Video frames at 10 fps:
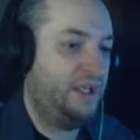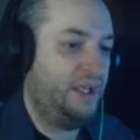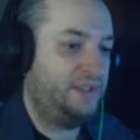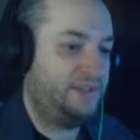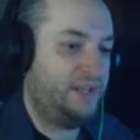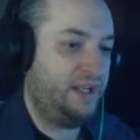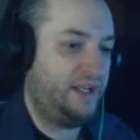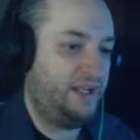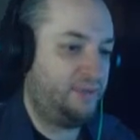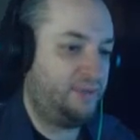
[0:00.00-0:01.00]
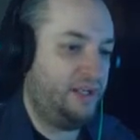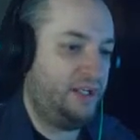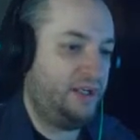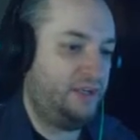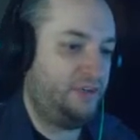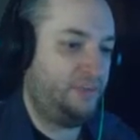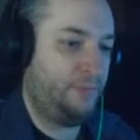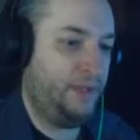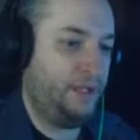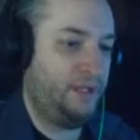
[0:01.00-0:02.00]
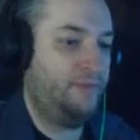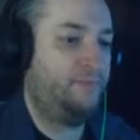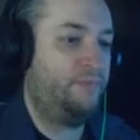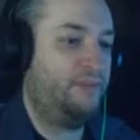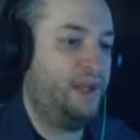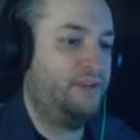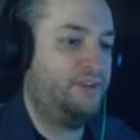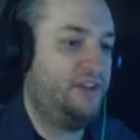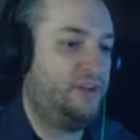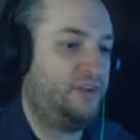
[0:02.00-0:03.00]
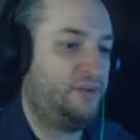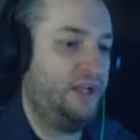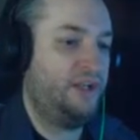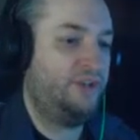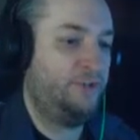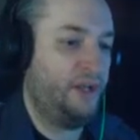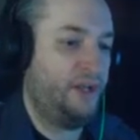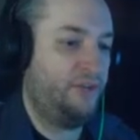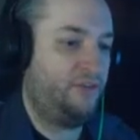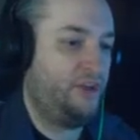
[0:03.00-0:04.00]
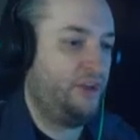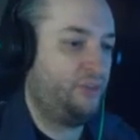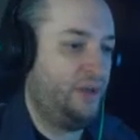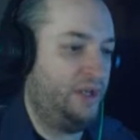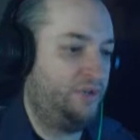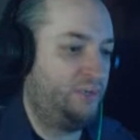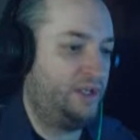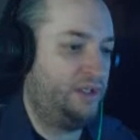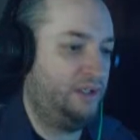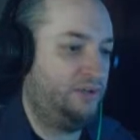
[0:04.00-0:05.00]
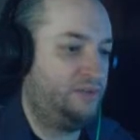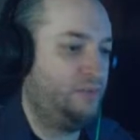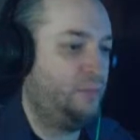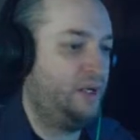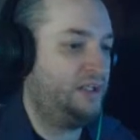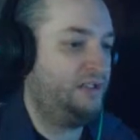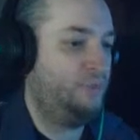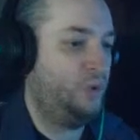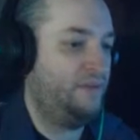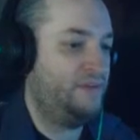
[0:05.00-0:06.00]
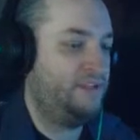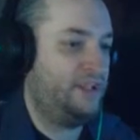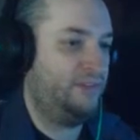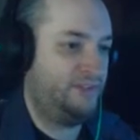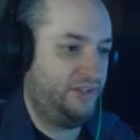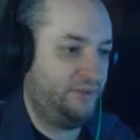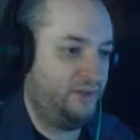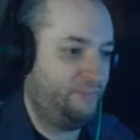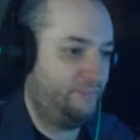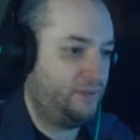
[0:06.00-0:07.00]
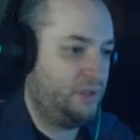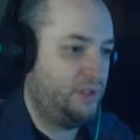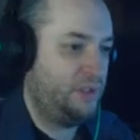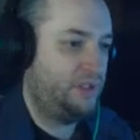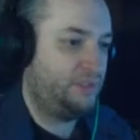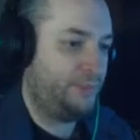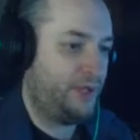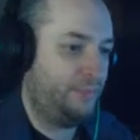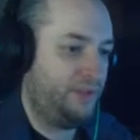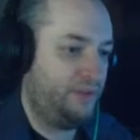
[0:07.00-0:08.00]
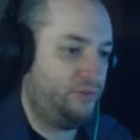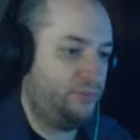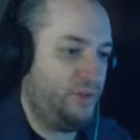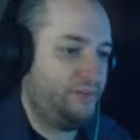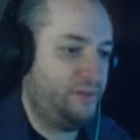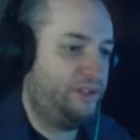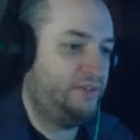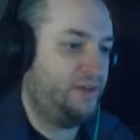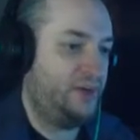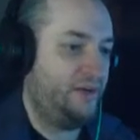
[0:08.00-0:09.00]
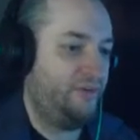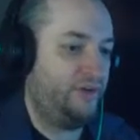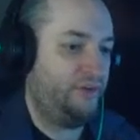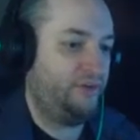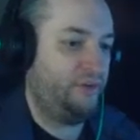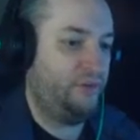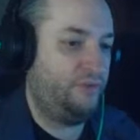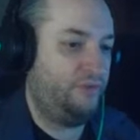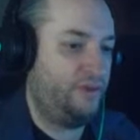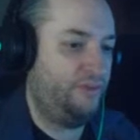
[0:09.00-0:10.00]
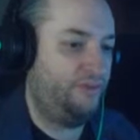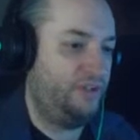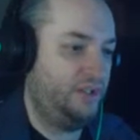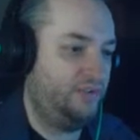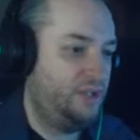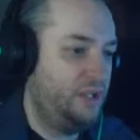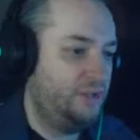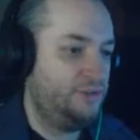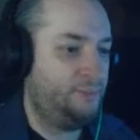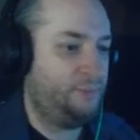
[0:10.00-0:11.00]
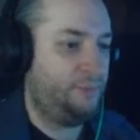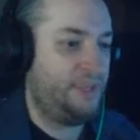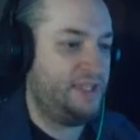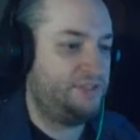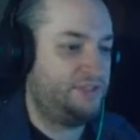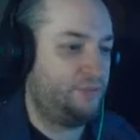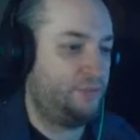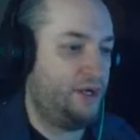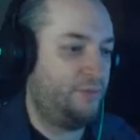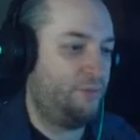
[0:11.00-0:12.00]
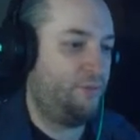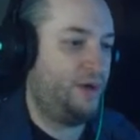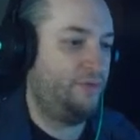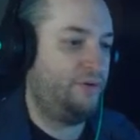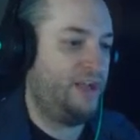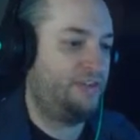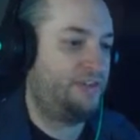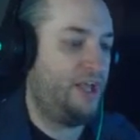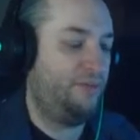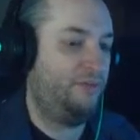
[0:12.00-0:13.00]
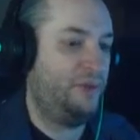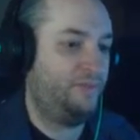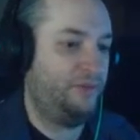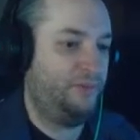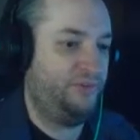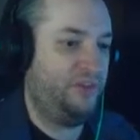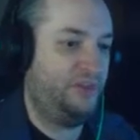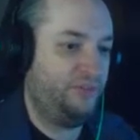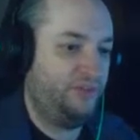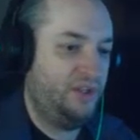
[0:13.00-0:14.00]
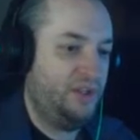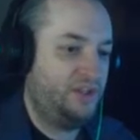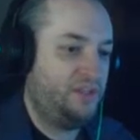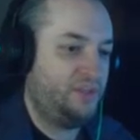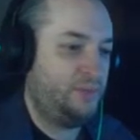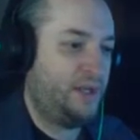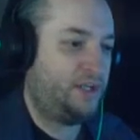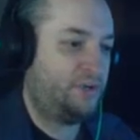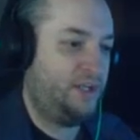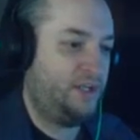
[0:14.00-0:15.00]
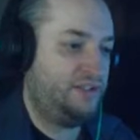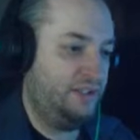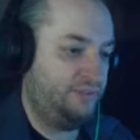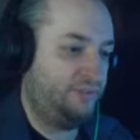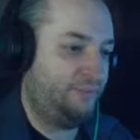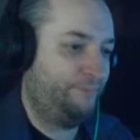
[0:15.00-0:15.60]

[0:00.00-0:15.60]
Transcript: Instead, I created a uh, I decided to create a spot in the southwest where I could where I could mourn the dead in secret. The problem is, whenever I leave offerings of food for the deceased, those blasted ro robber rats gobble them up for themselves. That's why I created this.